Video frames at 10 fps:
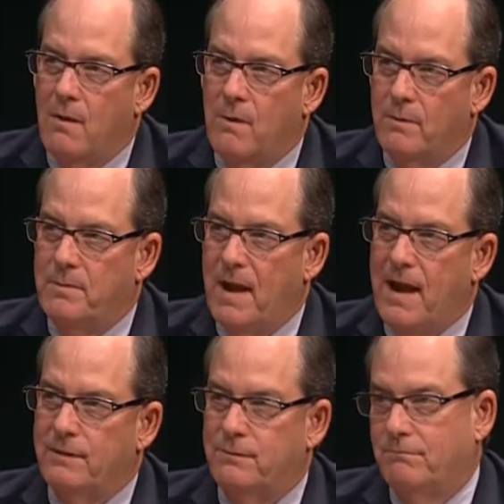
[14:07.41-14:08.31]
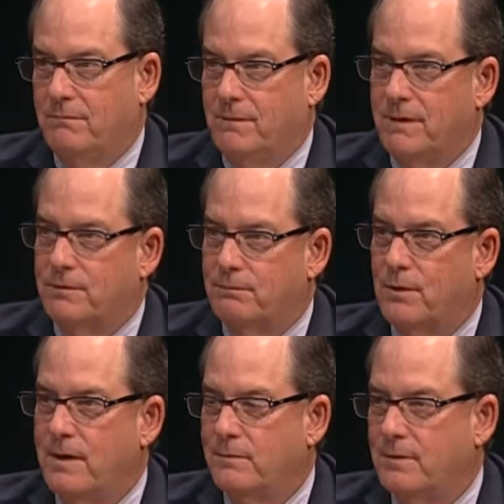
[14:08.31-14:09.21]
when we passed this
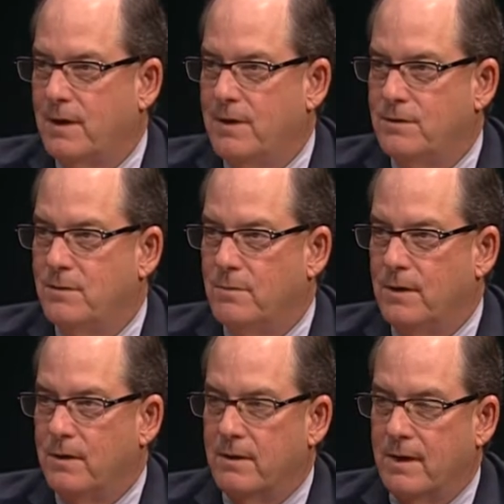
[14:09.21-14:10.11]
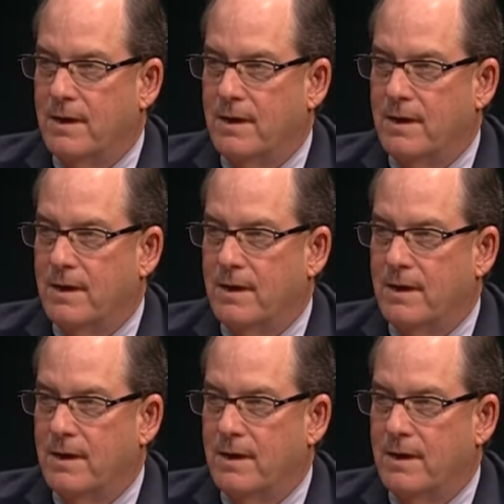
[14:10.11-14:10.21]
transportation bill,